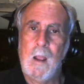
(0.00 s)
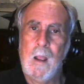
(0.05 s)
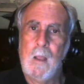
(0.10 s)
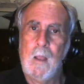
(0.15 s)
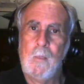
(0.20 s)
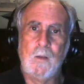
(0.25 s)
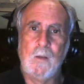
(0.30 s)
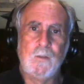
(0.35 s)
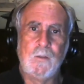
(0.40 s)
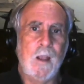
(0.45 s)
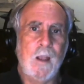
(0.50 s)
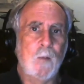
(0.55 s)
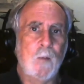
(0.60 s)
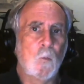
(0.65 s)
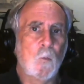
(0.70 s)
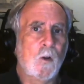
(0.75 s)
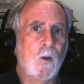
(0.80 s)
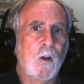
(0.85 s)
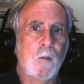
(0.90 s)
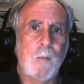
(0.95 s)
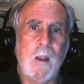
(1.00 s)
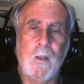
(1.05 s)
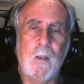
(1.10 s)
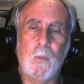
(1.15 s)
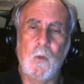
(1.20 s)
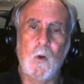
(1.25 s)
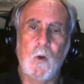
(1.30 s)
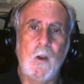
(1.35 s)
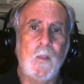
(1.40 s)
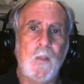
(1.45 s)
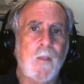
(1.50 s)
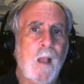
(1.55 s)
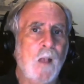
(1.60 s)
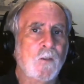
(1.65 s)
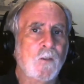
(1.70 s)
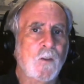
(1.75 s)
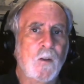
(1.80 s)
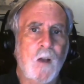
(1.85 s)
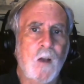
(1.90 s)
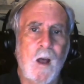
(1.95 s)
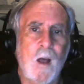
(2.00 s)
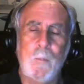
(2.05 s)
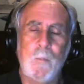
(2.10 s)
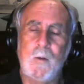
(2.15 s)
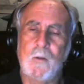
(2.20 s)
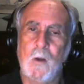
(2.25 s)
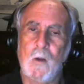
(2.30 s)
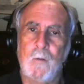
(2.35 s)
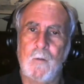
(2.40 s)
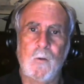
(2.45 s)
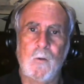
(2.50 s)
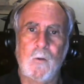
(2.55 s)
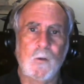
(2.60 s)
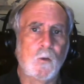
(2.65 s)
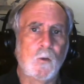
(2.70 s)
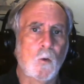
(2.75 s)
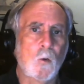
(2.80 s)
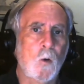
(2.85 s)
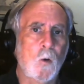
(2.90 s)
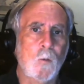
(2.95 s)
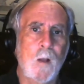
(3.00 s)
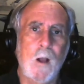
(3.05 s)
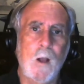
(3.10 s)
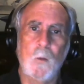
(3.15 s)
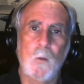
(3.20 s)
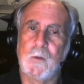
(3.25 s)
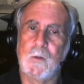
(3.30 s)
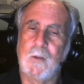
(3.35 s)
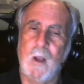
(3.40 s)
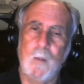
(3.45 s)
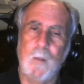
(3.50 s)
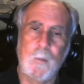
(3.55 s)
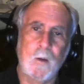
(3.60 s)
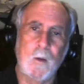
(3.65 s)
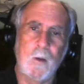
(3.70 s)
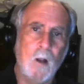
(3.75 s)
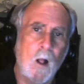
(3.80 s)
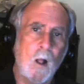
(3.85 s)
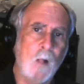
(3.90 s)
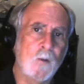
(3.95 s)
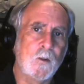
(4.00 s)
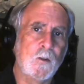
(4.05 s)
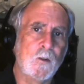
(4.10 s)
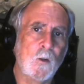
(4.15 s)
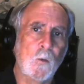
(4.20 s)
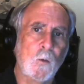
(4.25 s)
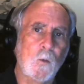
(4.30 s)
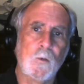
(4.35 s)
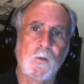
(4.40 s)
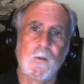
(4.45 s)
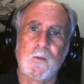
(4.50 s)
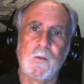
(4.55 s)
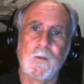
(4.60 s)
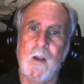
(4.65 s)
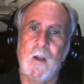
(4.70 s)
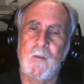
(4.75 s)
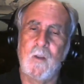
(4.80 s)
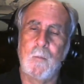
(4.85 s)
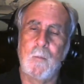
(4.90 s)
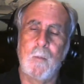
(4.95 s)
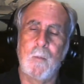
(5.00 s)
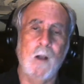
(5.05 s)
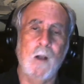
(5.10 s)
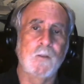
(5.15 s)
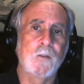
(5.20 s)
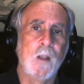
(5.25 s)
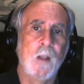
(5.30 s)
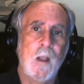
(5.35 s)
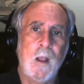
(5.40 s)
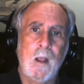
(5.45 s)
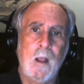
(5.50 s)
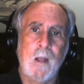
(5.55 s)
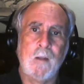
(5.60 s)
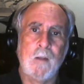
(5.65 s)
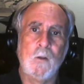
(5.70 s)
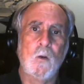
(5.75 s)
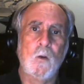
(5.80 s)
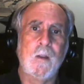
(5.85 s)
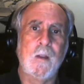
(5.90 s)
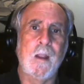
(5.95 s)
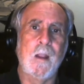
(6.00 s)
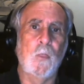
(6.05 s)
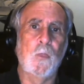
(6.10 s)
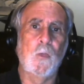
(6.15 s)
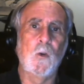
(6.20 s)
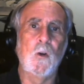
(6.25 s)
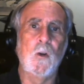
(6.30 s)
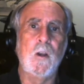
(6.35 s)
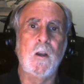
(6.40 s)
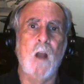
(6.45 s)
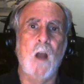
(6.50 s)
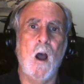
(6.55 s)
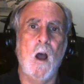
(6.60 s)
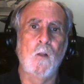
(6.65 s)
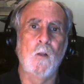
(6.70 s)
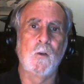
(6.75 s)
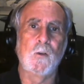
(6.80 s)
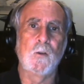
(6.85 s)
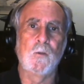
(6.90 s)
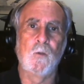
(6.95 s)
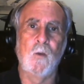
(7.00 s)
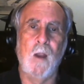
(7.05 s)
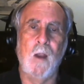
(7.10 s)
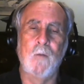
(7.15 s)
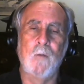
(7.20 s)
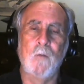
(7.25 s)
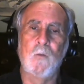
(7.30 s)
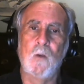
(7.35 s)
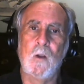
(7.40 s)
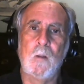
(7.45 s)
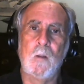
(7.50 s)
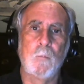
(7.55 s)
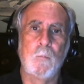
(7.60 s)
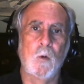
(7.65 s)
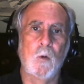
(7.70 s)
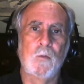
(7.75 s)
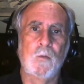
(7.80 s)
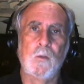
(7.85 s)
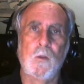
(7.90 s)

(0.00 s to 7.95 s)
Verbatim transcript: They said, we're going to make 30,000 copies. Our first go around, we'll sell them to college students for $70, and you'll get $30 for every book.